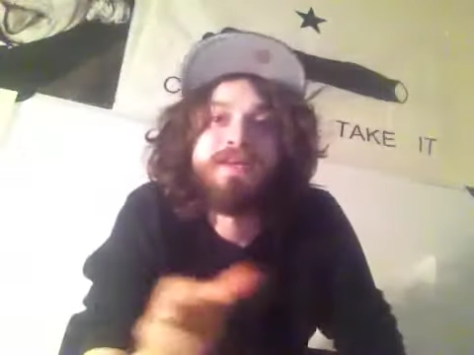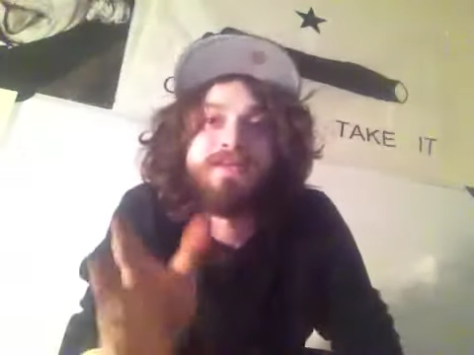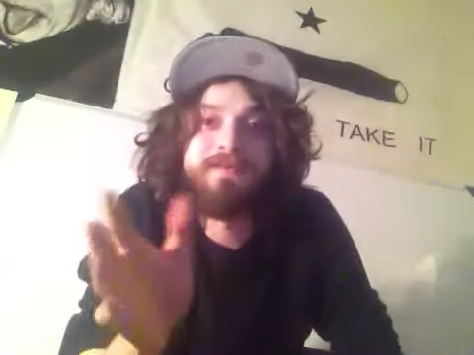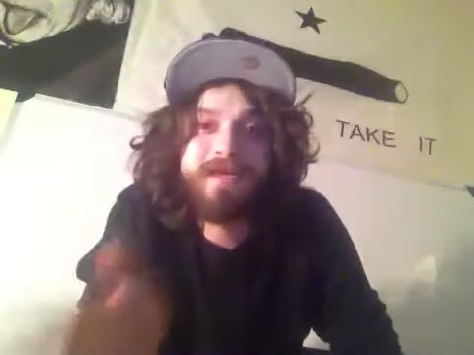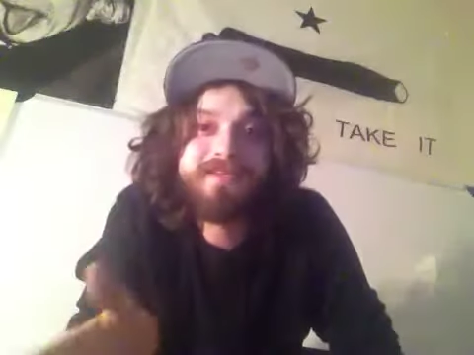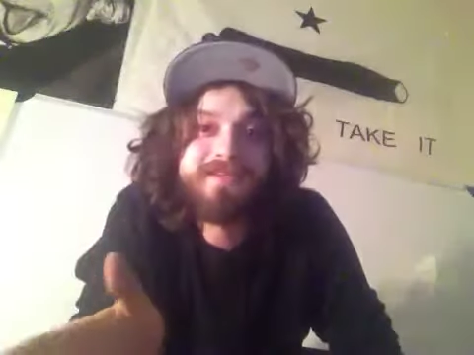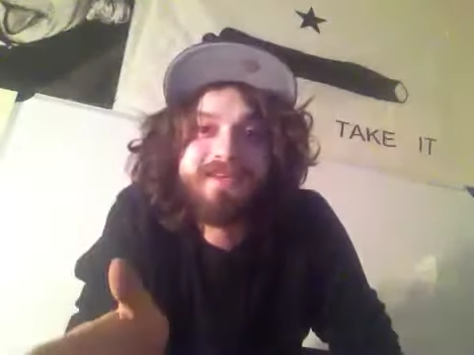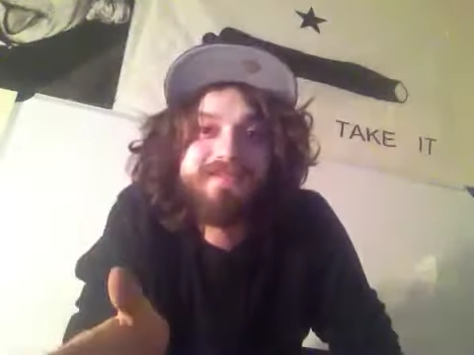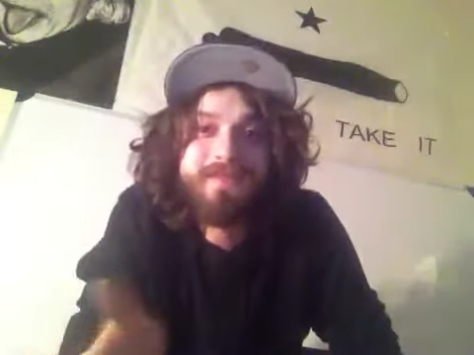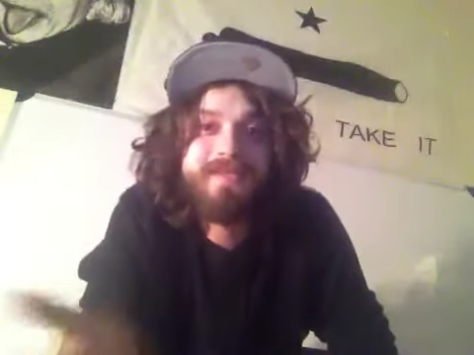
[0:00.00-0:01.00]
The Mexican
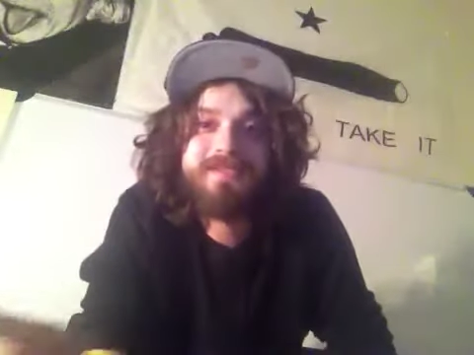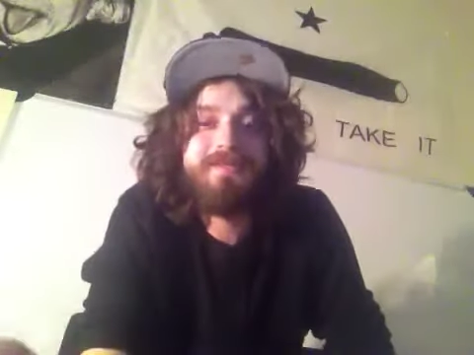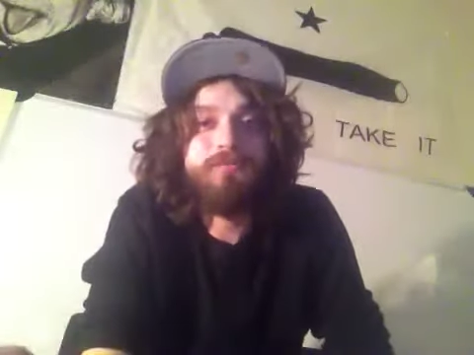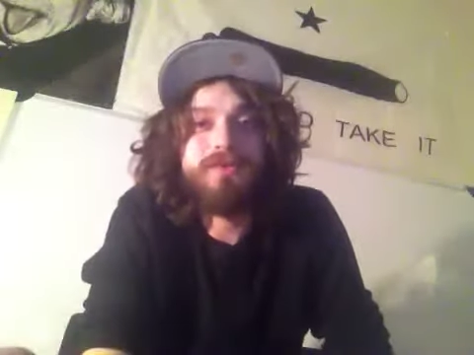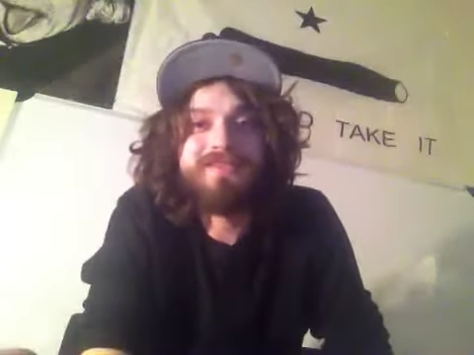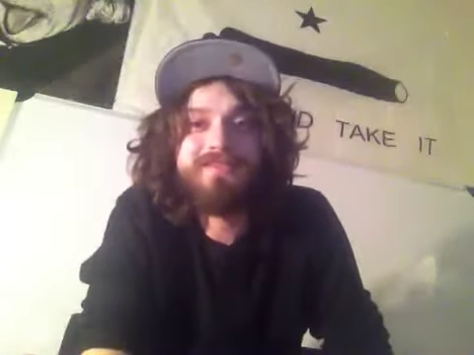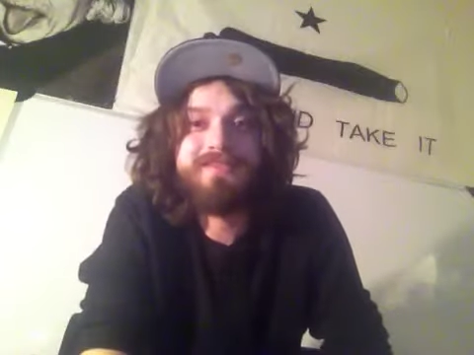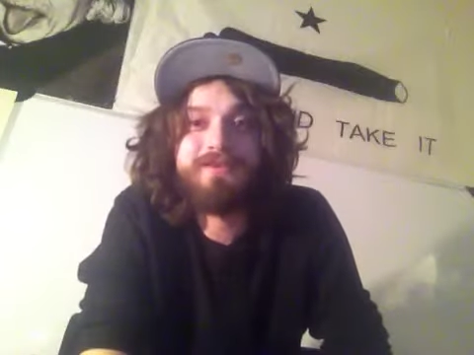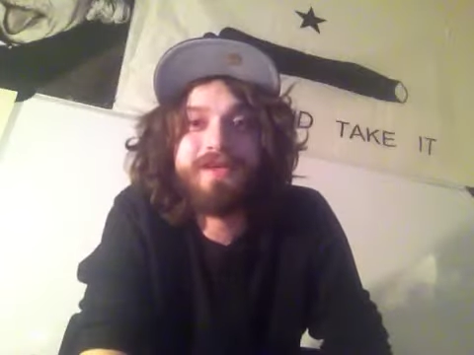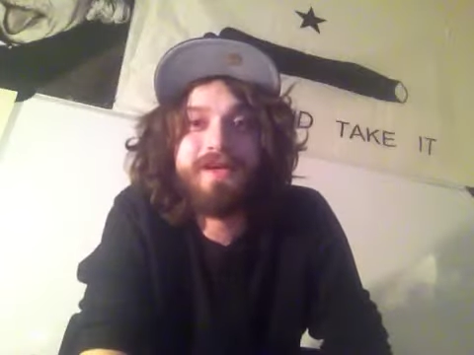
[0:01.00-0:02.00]
government wasn't
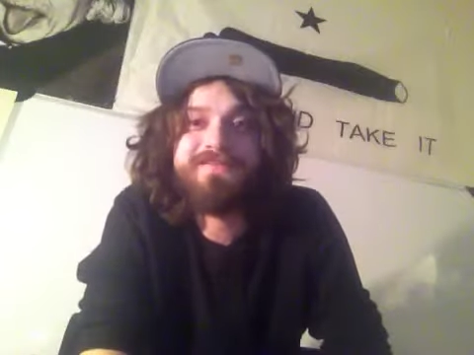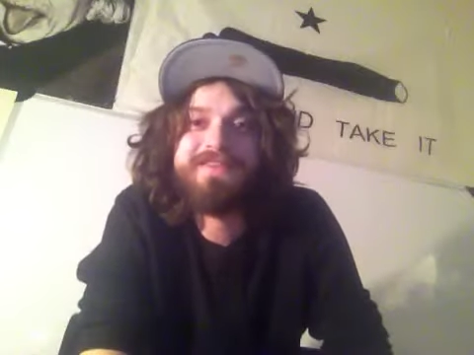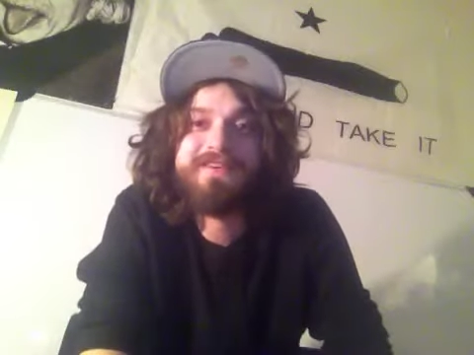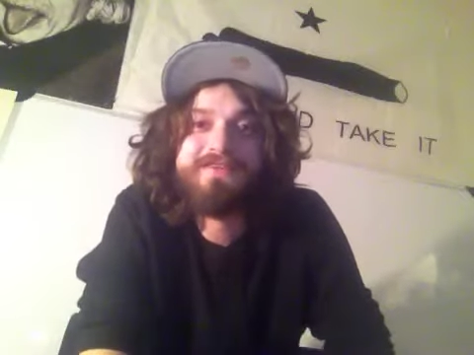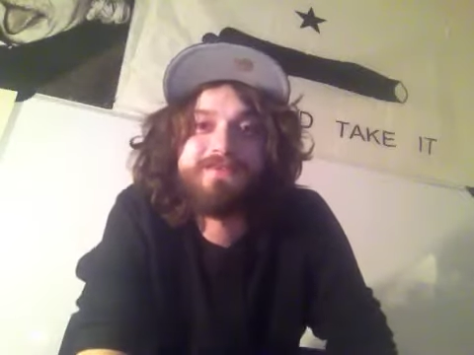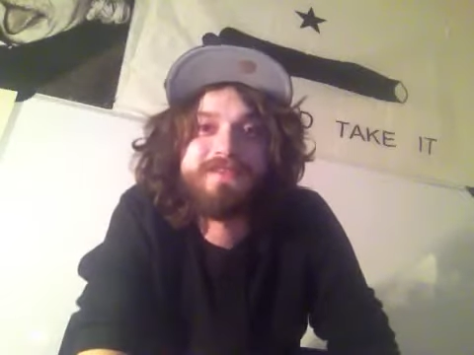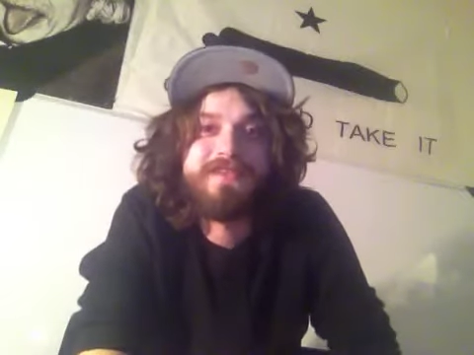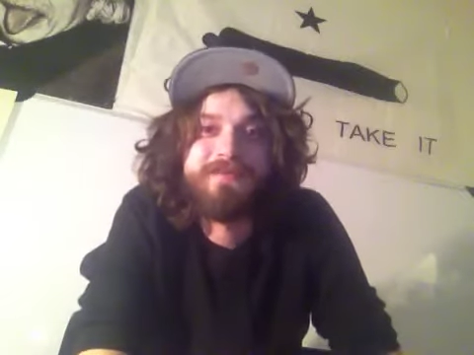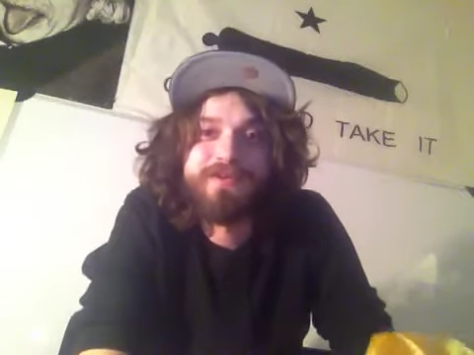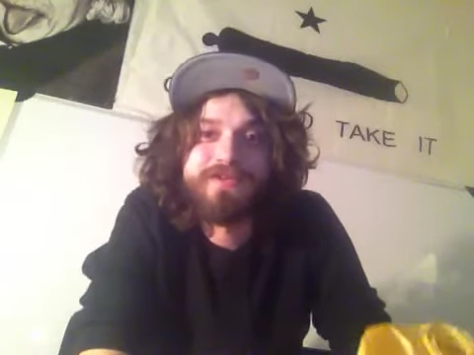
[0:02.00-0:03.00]
looking out for their interests
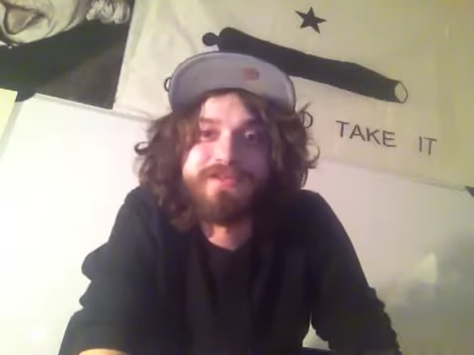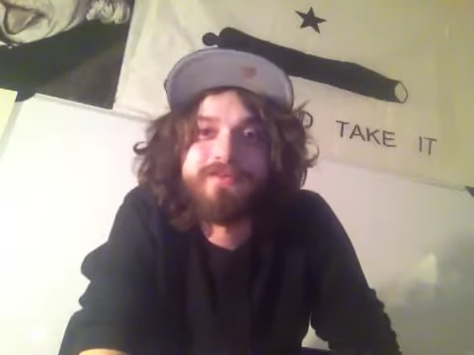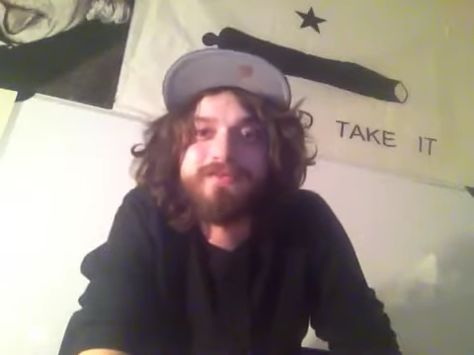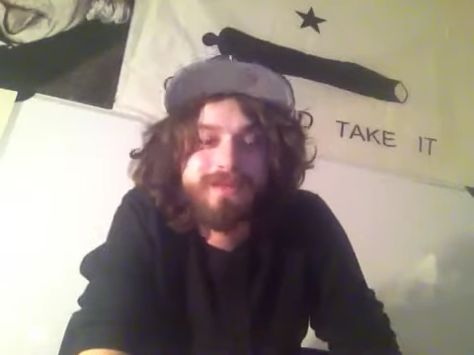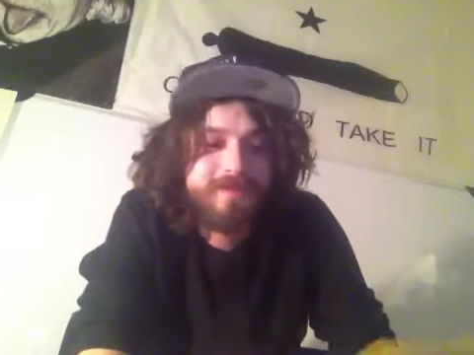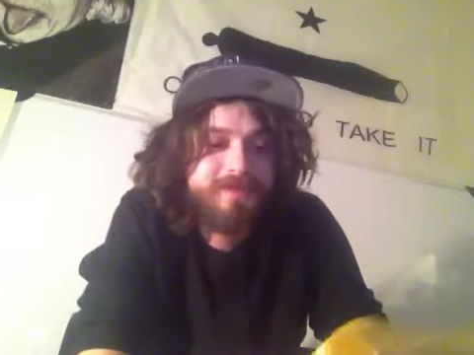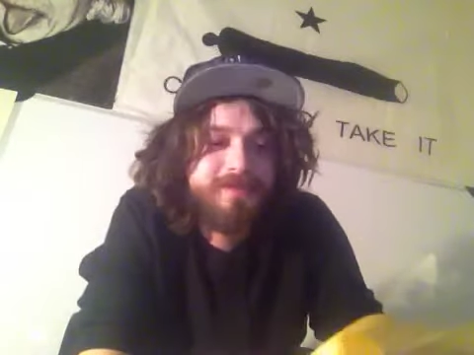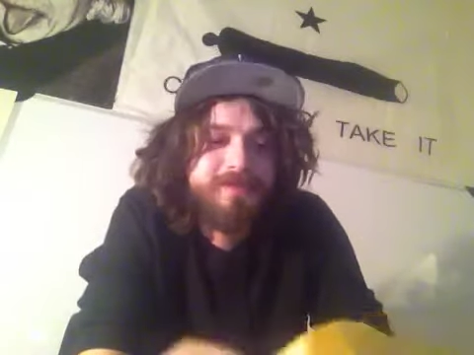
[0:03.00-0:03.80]
anymore, so they